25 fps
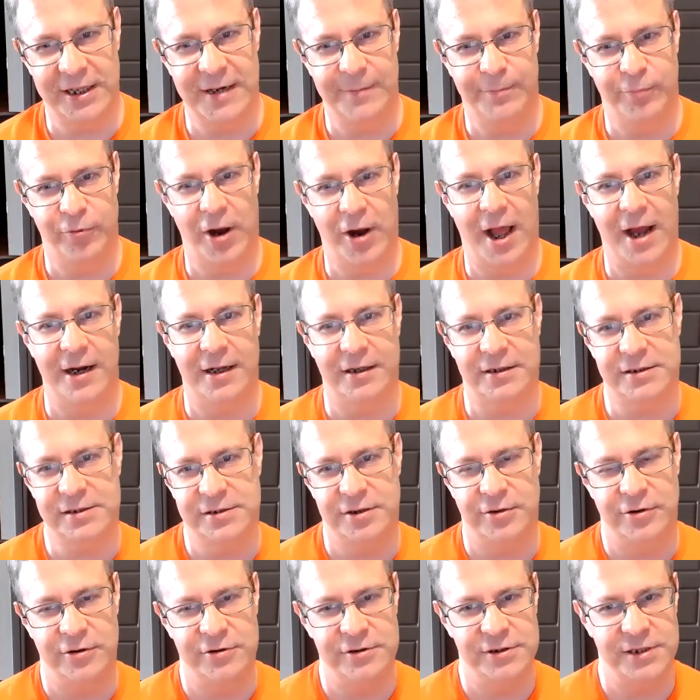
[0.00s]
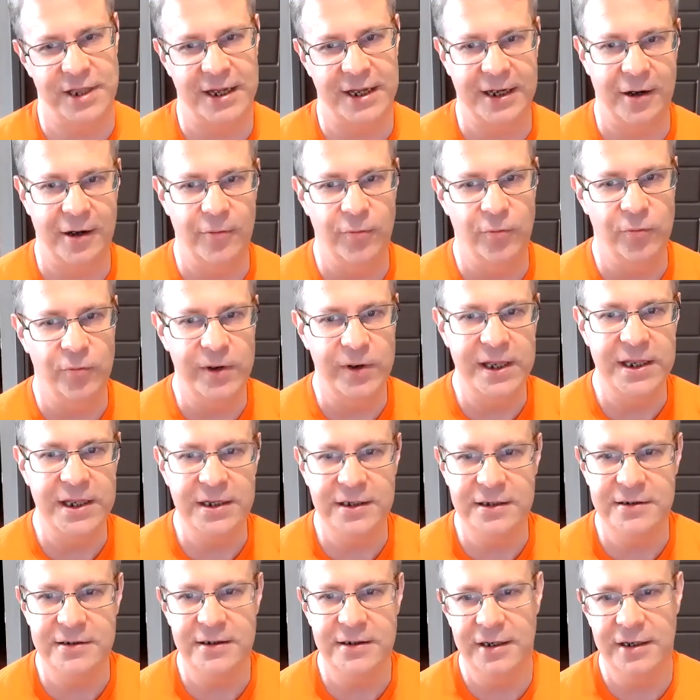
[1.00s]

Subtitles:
to products. So there's like a read